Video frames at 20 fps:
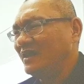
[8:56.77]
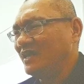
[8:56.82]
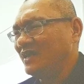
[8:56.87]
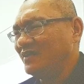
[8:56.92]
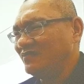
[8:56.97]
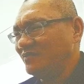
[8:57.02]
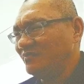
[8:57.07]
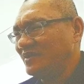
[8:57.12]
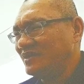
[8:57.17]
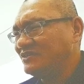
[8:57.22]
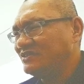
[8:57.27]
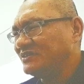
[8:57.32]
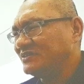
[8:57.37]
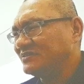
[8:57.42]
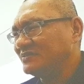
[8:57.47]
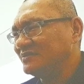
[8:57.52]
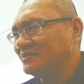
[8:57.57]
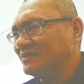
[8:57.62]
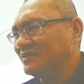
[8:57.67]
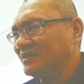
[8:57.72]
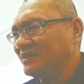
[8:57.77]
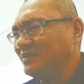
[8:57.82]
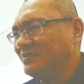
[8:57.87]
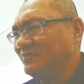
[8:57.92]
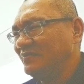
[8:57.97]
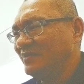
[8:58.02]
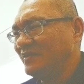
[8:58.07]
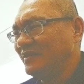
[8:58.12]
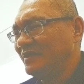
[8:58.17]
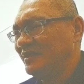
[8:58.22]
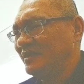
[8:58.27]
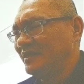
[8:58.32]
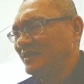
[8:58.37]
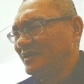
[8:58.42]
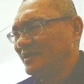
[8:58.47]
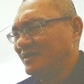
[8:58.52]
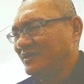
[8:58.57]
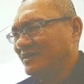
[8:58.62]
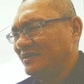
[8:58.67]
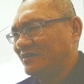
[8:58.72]
information. Okay,
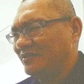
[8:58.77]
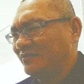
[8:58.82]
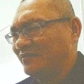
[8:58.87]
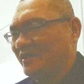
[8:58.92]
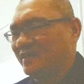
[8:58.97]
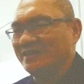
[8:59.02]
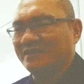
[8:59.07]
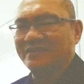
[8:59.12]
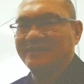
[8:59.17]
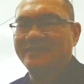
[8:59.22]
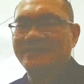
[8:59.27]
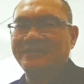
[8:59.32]
right?